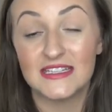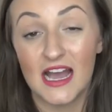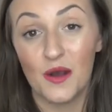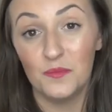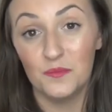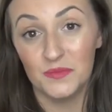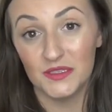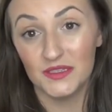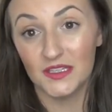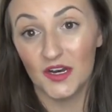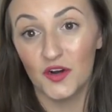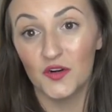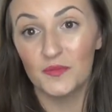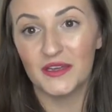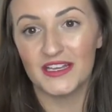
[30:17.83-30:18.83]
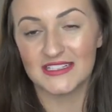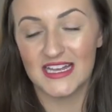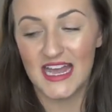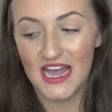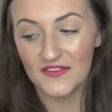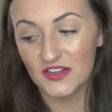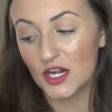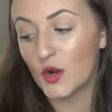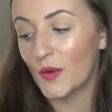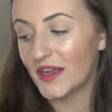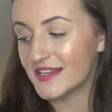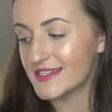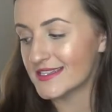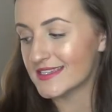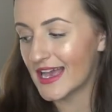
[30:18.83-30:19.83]
down below because I haven't
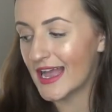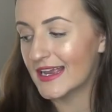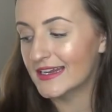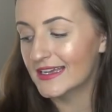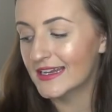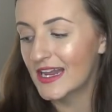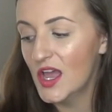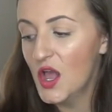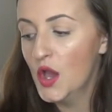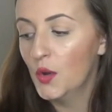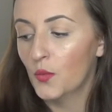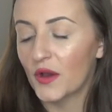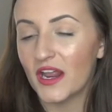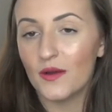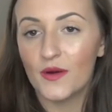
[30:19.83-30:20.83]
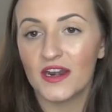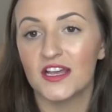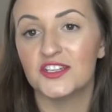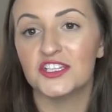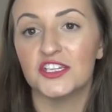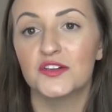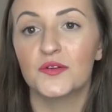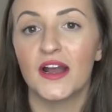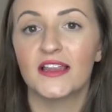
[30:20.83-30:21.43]
quite decided what I want to do.